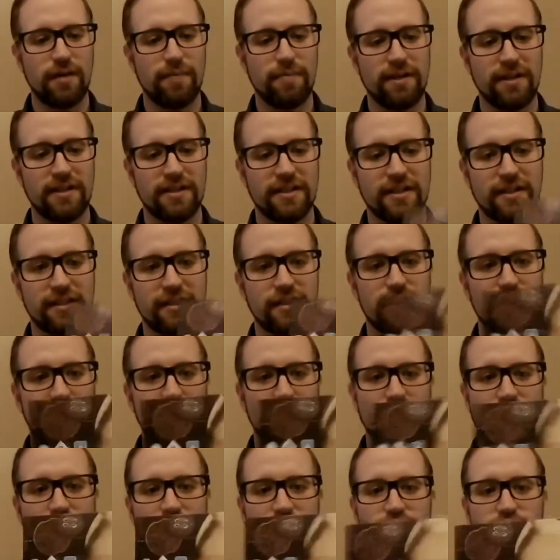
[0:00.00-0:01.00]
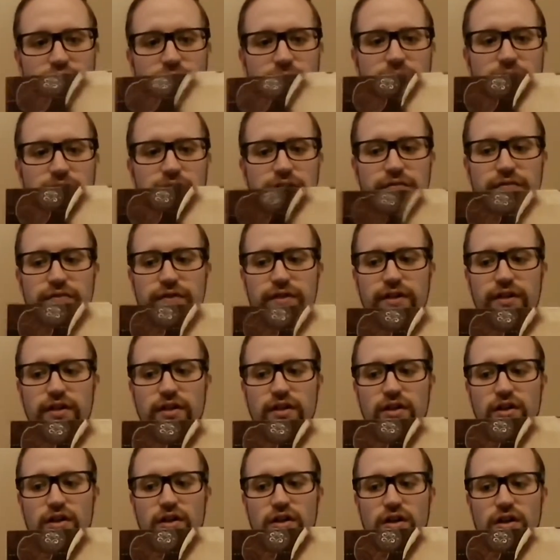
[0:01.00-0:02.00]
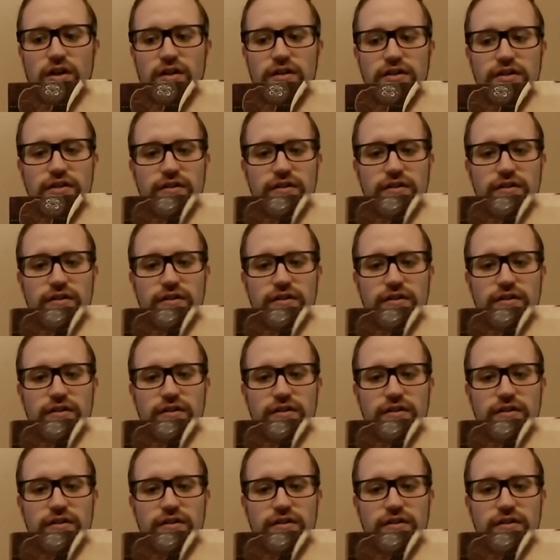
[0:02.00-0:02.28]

Basically, you've got your spots for your cards,